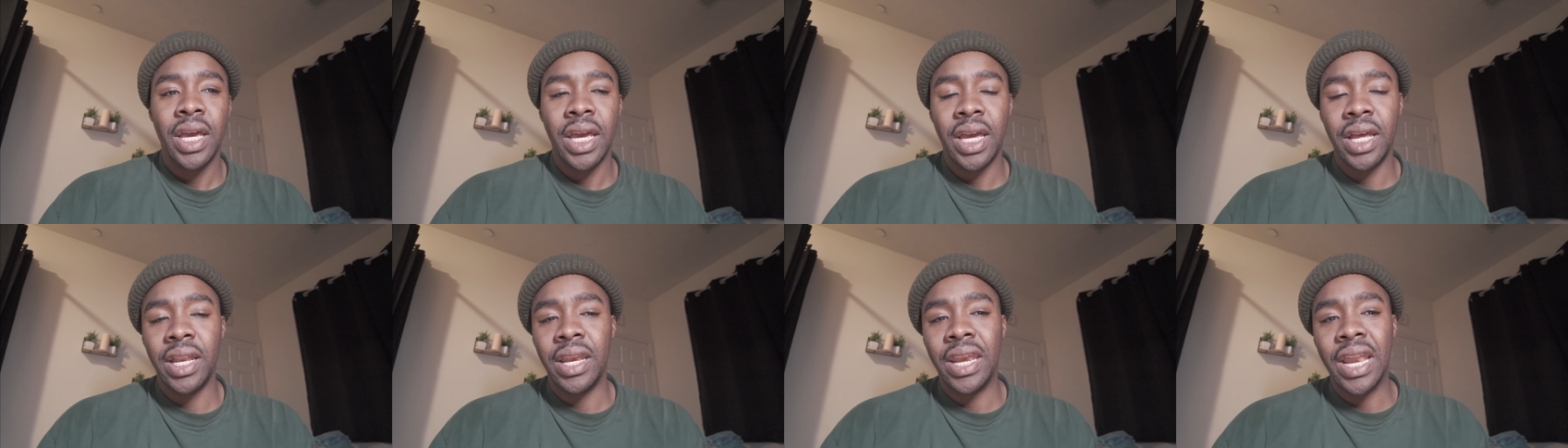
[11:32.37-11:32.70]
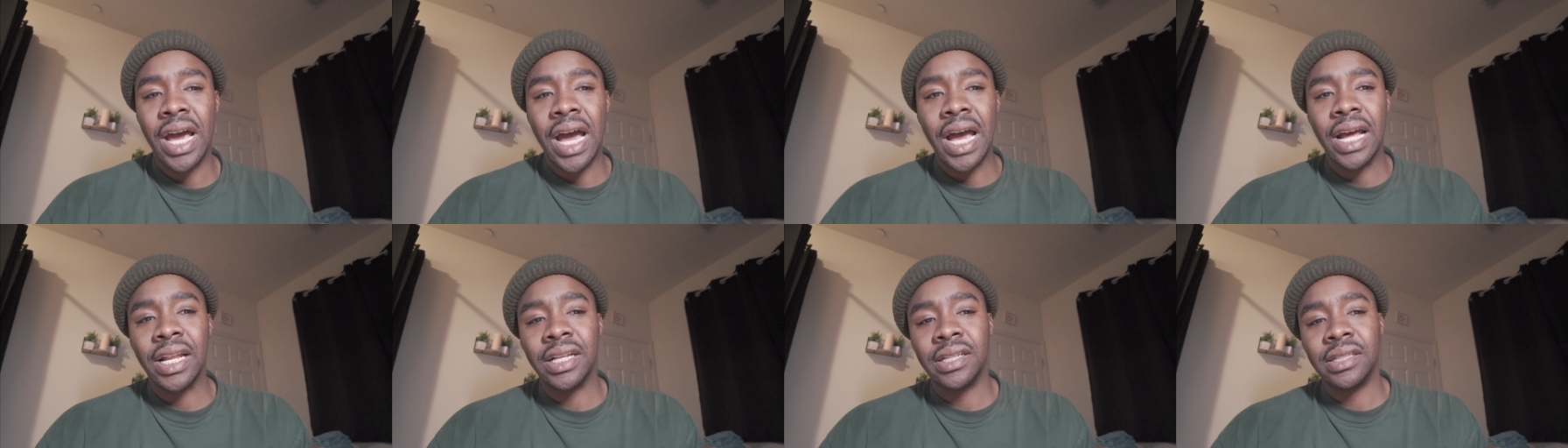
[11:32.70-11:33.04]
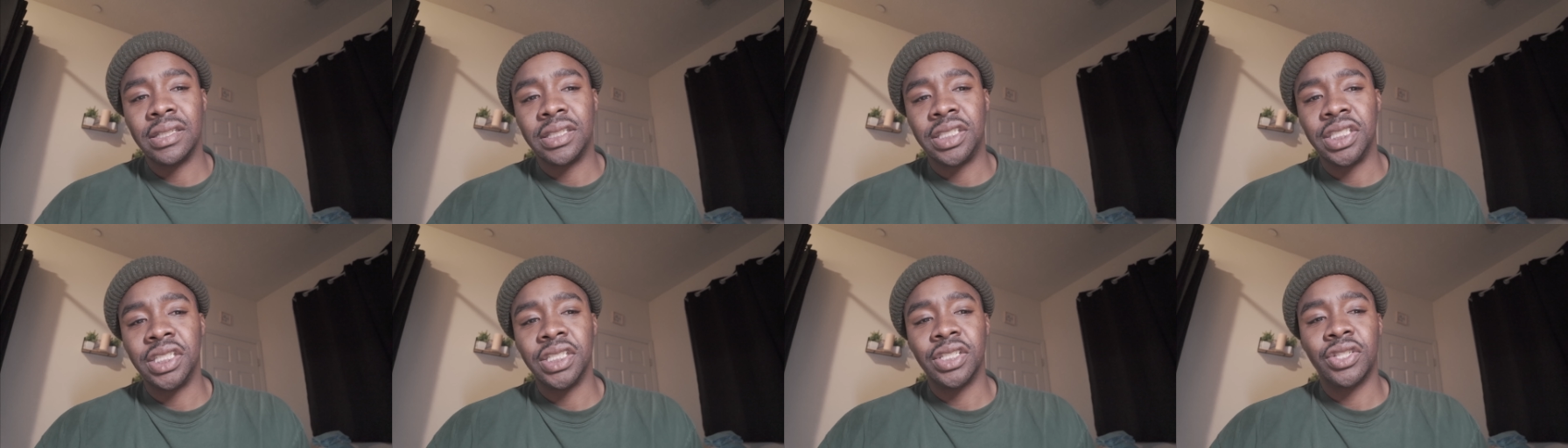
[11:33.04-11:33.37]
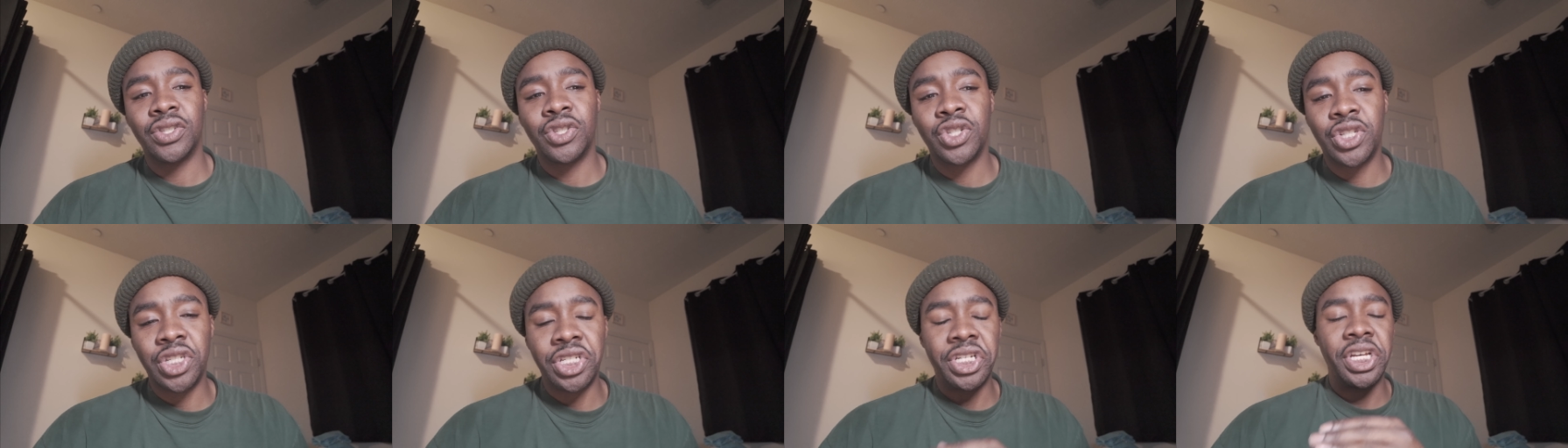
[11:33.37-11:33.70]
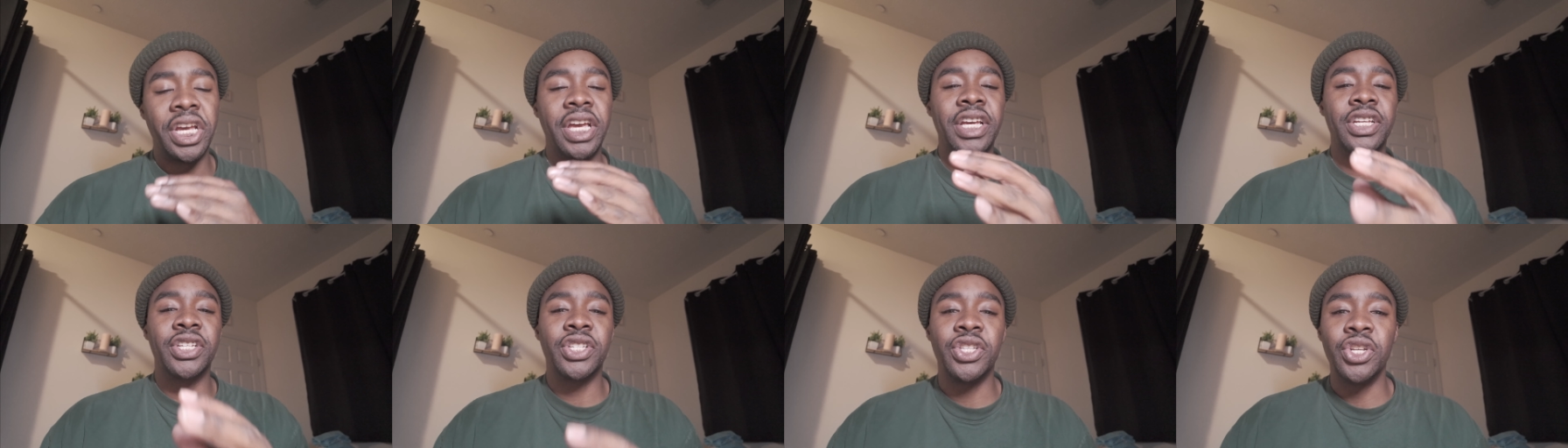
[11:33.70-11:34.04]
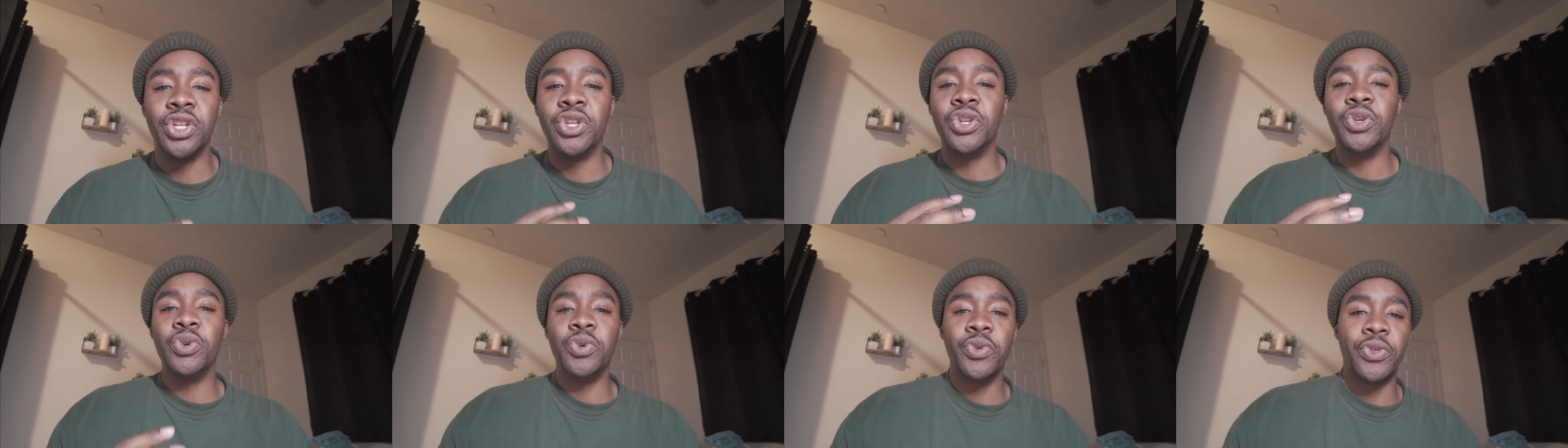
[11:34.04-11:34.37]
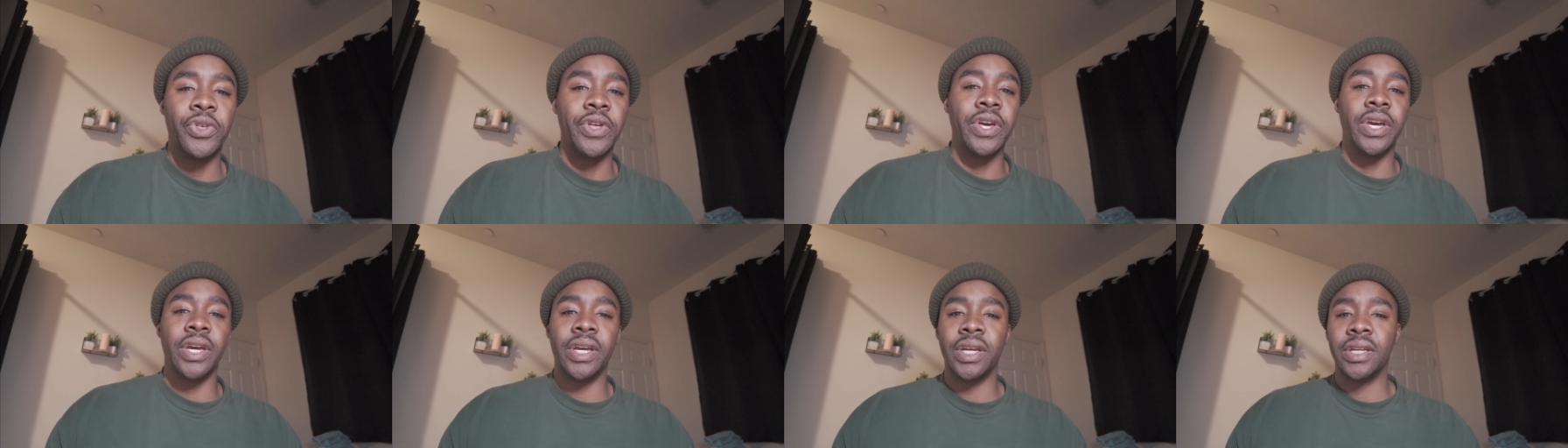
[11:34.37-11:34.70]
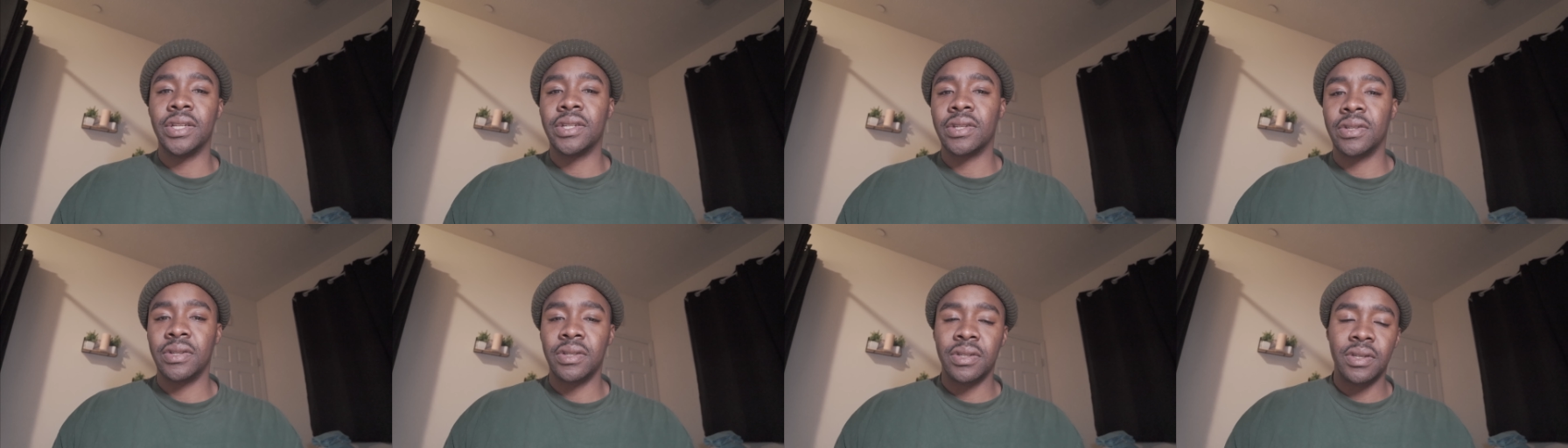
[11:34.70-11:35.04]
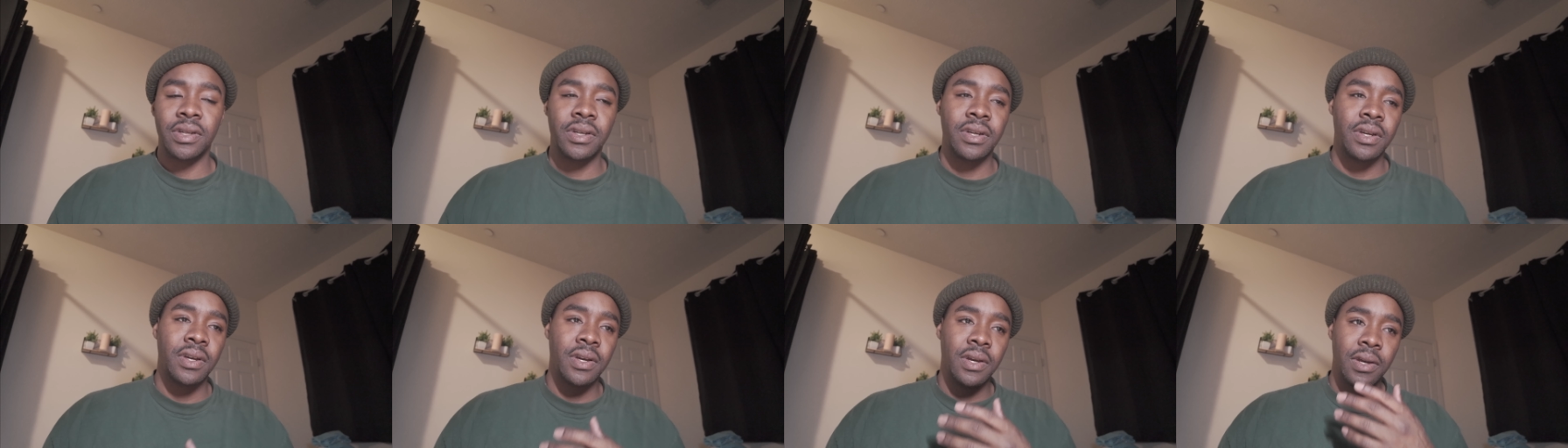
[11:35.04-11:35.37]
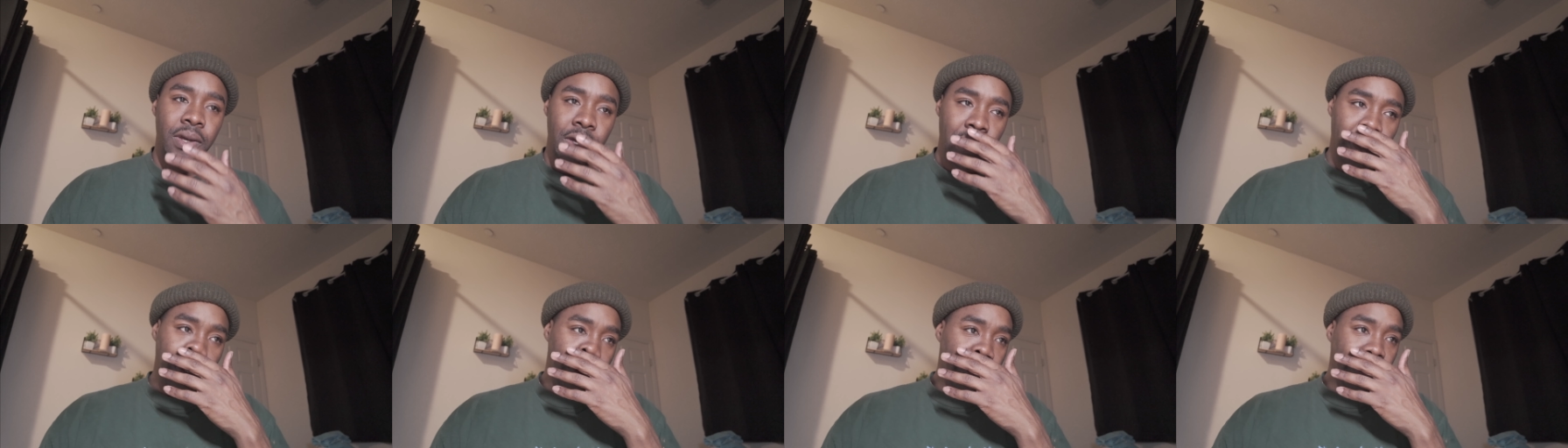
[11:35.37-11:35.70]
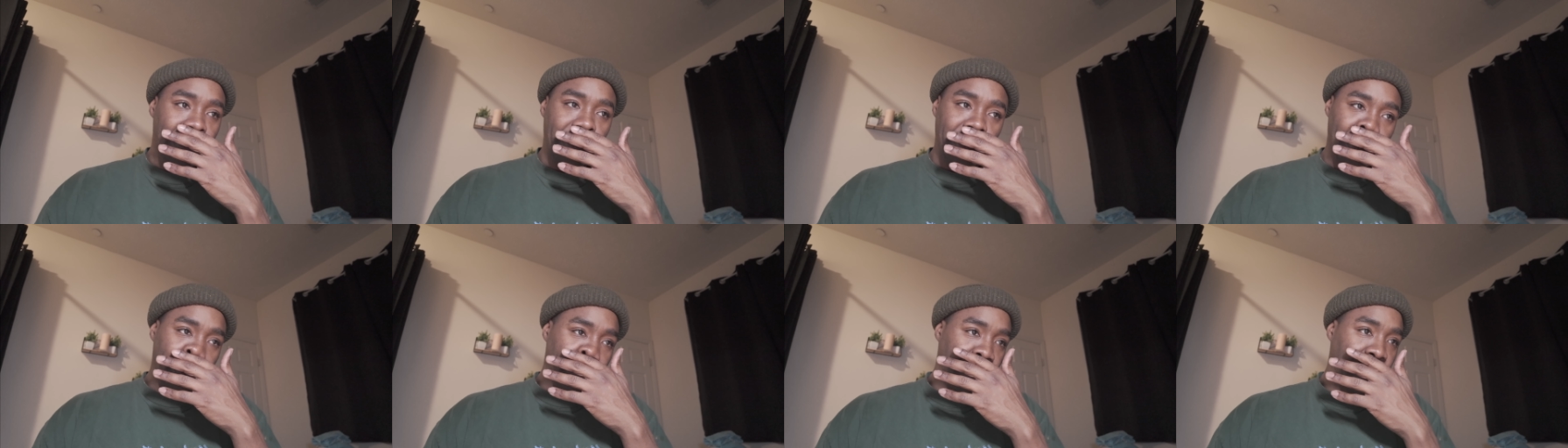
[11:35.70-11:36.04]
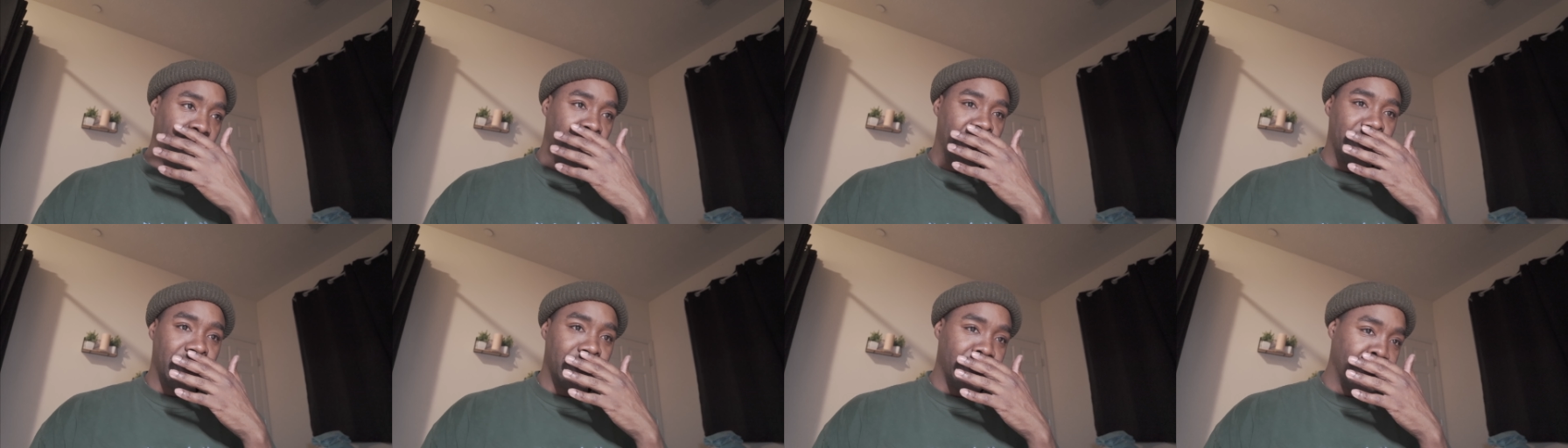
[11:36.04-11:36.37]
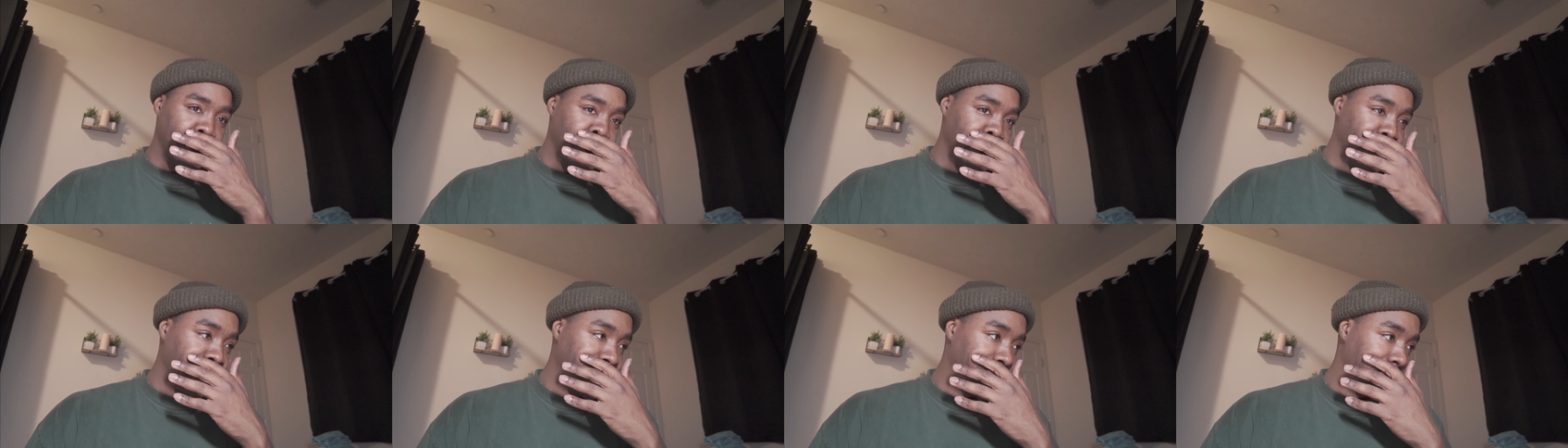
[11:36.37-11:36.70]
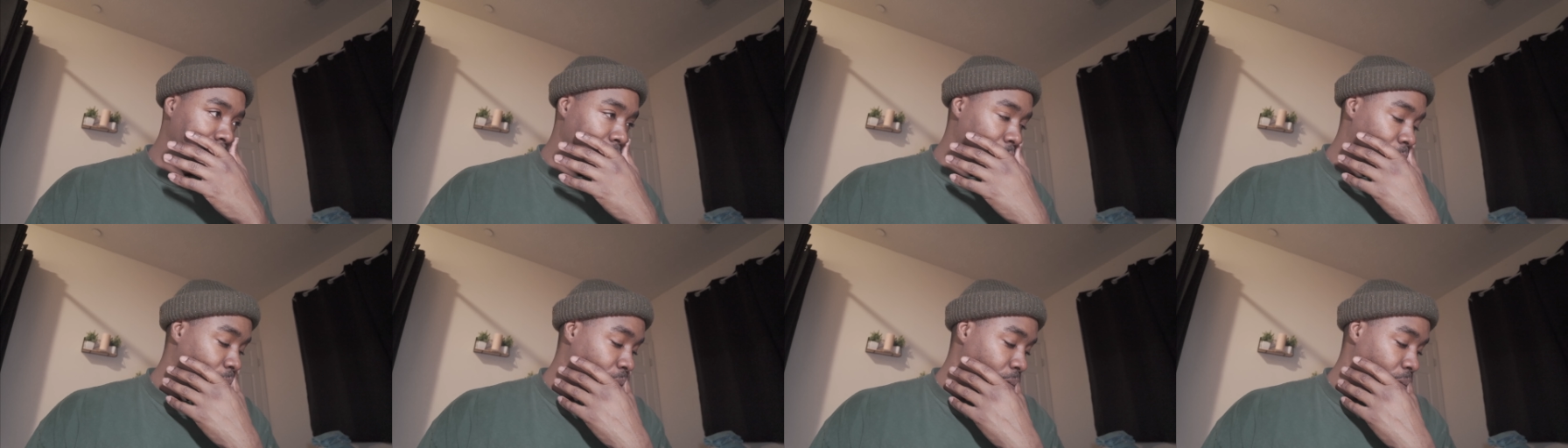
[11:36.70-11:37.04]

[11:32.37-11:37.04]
and not just chase the new things. Because